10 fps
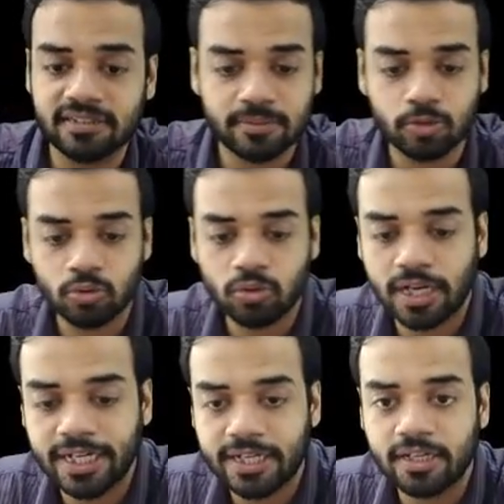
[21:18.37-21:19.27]
I'm going to
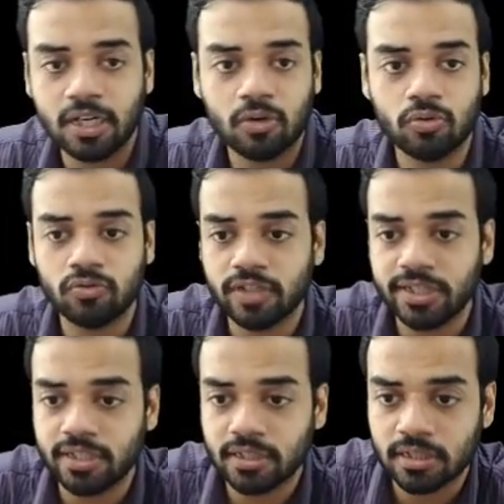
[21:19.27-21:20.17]
write it down over
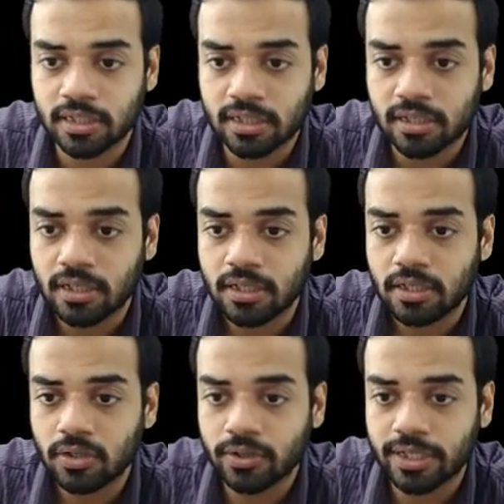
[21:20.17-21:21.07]
here.
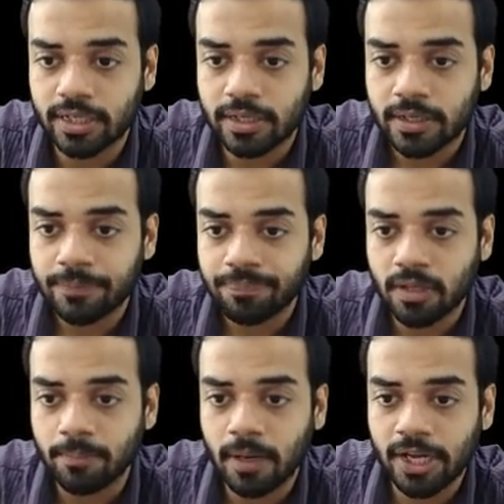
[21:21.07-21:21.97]
Okay,
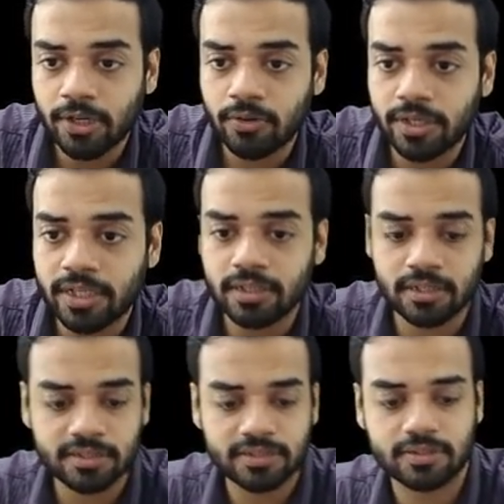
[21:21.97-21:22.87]

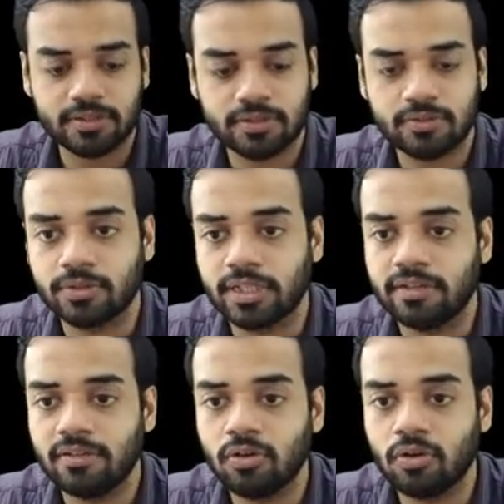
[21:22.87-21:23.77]
pioneers. Okay,
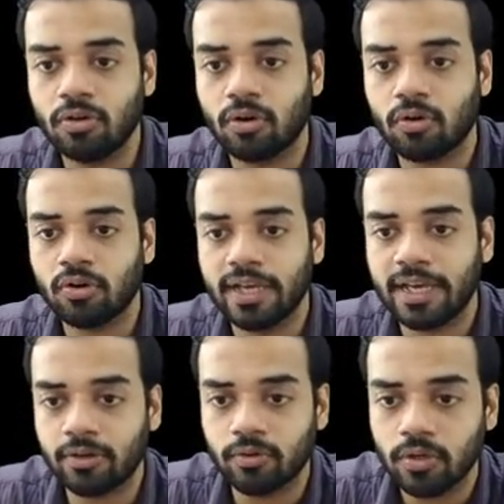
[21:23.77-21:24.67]
I will not draw
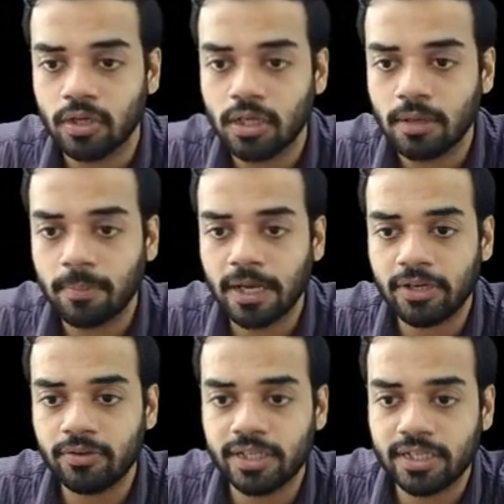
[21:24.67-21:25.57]
arrow.
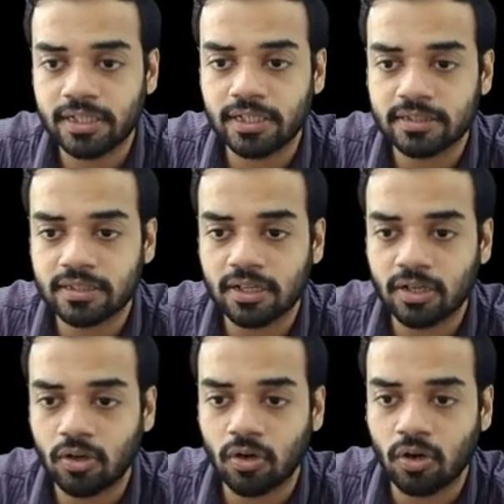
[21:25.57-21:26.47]
Pioneers are
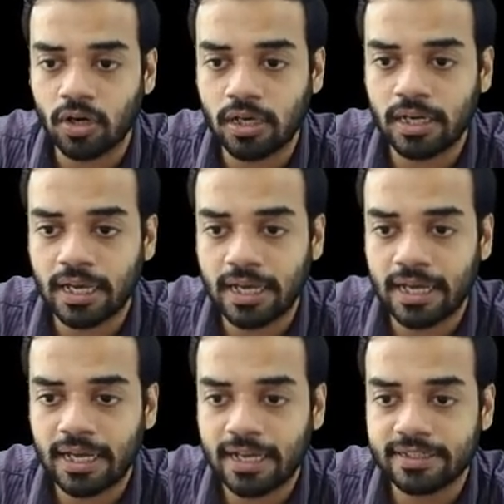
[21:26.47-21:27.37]
called
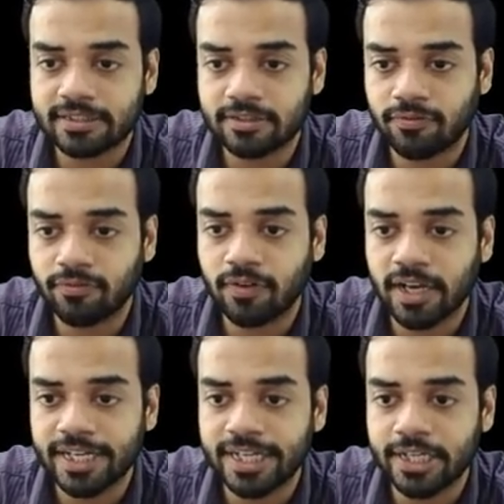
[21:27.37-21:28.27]
as
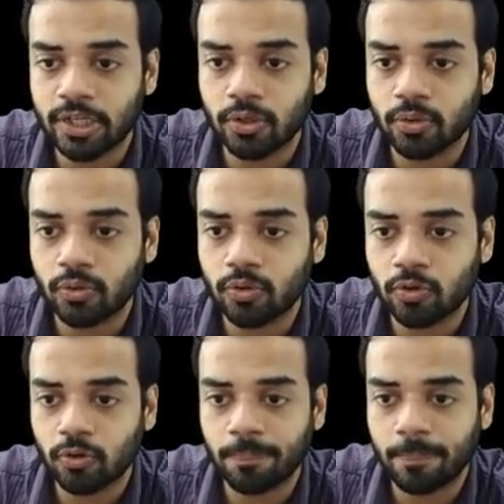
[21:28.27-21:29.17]

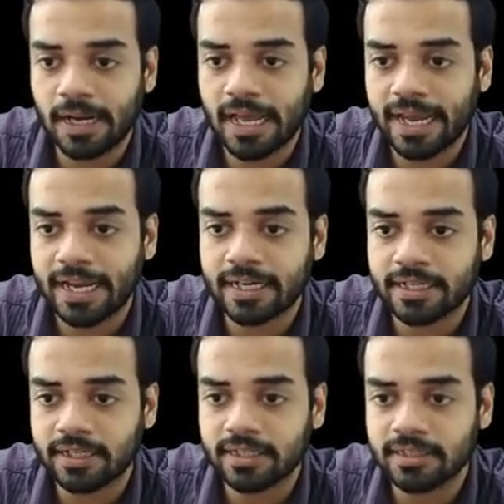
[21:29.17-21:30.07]

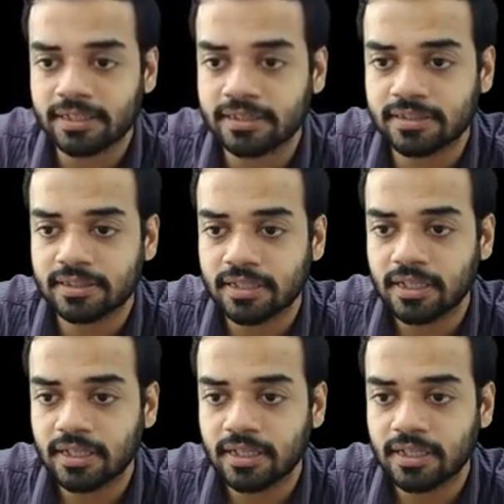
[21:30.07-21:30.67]
phytoplanktons.